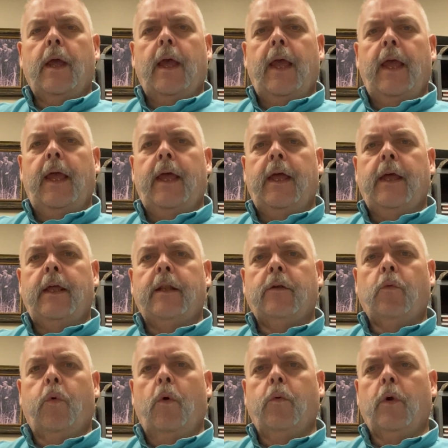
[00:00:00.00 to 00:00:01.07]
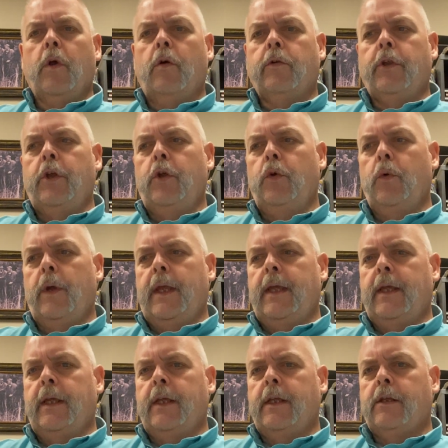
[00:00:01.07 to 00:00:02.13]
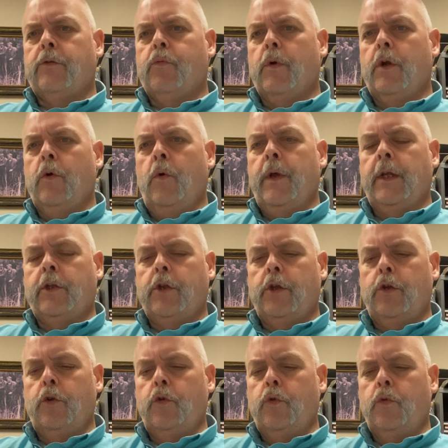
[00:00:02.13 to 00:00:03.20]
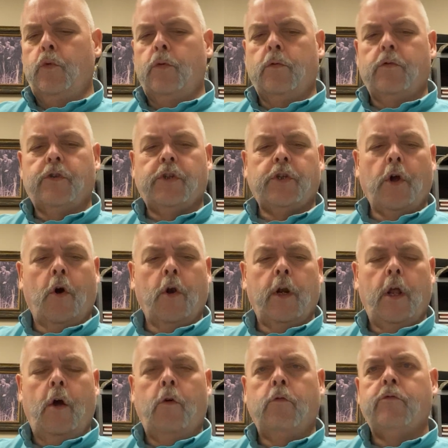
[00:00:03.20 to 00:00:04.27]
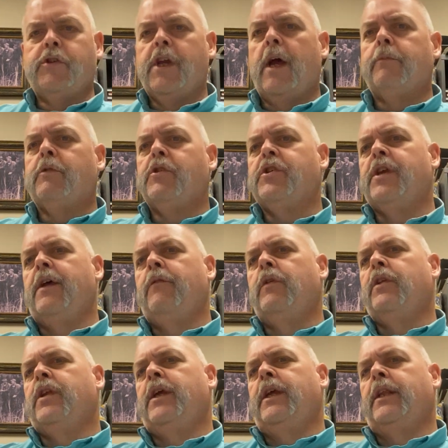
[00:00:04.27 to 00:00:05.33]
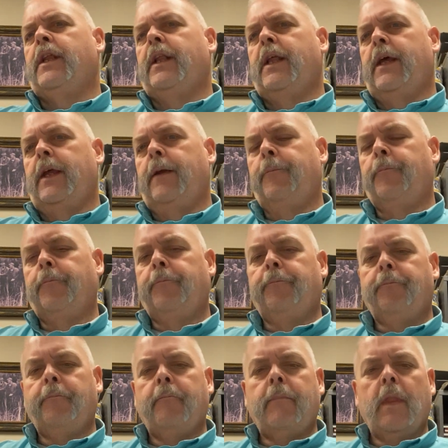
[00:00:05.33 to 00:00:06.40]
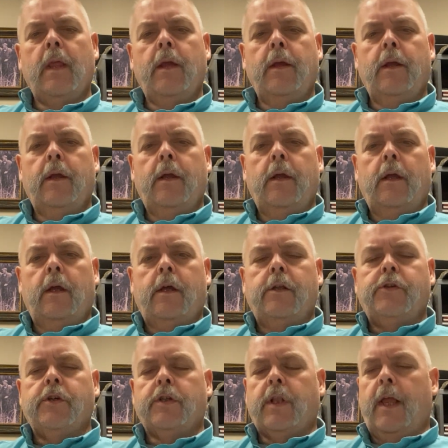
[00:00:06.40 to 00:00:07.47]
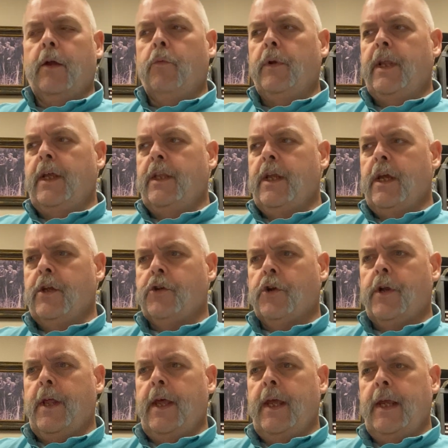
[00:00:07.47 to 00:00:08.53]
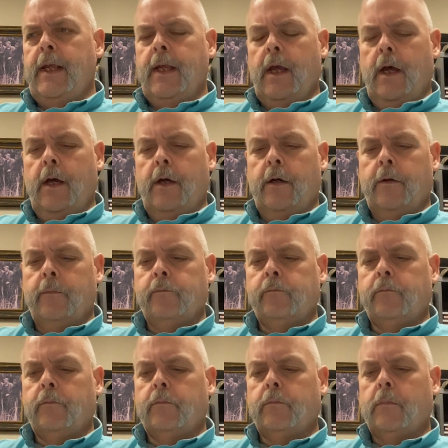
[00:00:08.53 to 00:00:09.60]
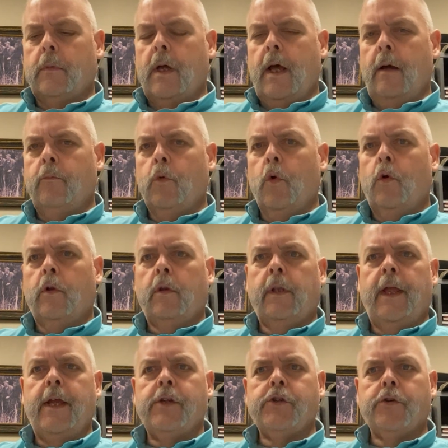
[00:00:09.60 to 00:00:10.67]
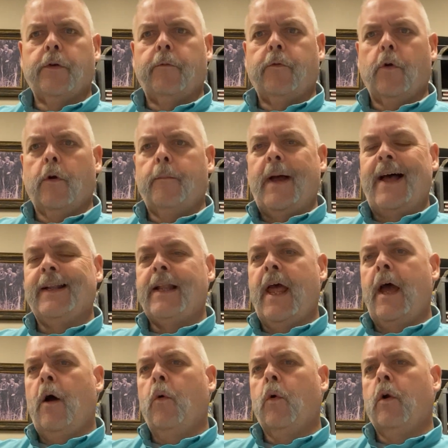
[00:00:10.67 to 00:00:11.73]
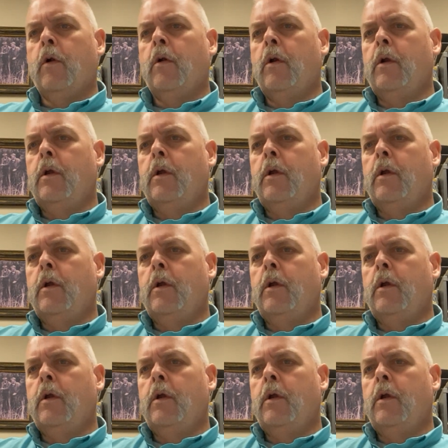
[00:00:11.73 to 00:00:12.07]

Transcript: And what we're going to do is we're going to start on chapter 17 today. Just like we did yesterday, I'm going to lecture for about an hour.